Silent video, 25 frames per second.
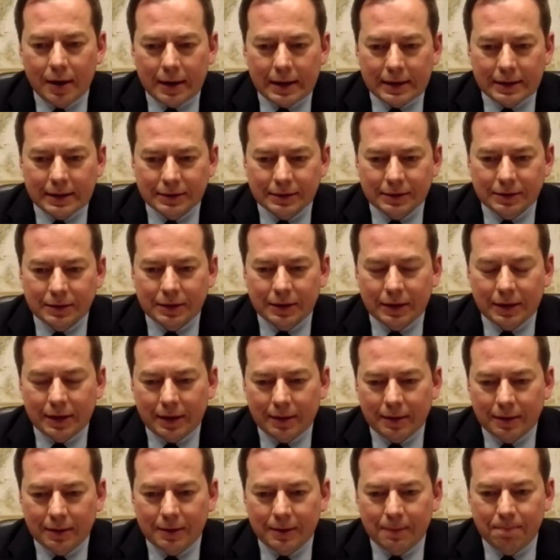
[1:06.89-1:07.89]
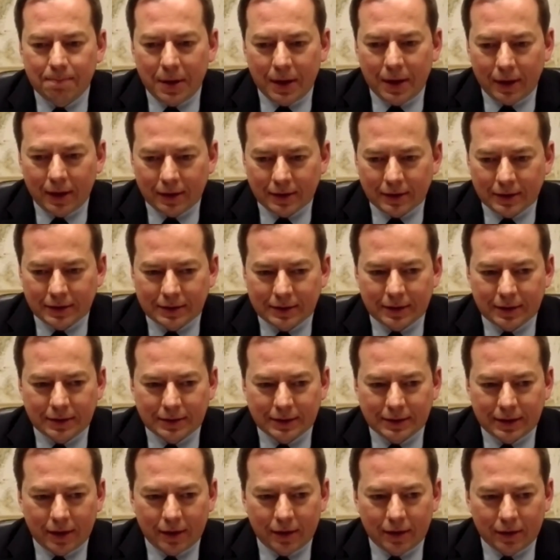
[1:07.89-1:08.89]
is the biggest
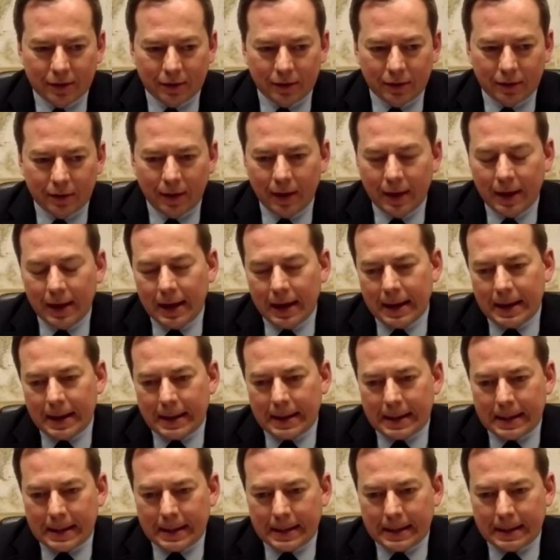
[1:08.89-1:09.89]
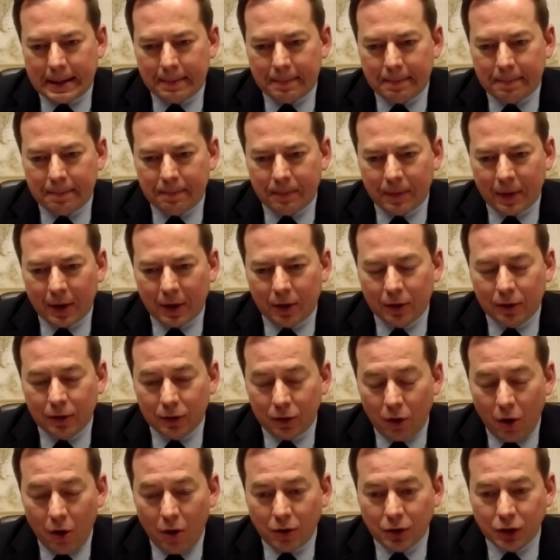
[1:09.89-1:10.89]
single
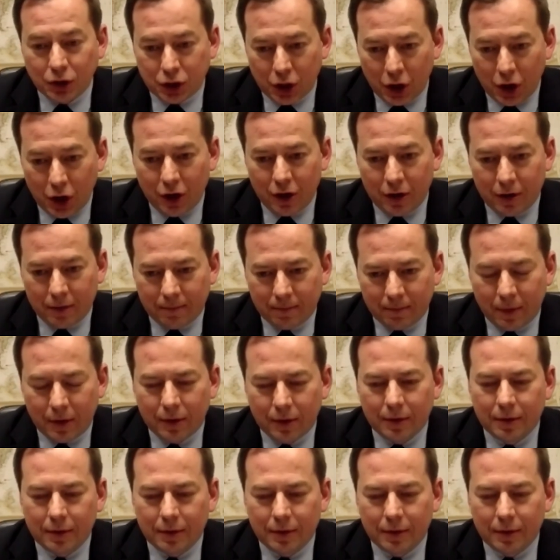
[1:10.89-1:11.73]
long-term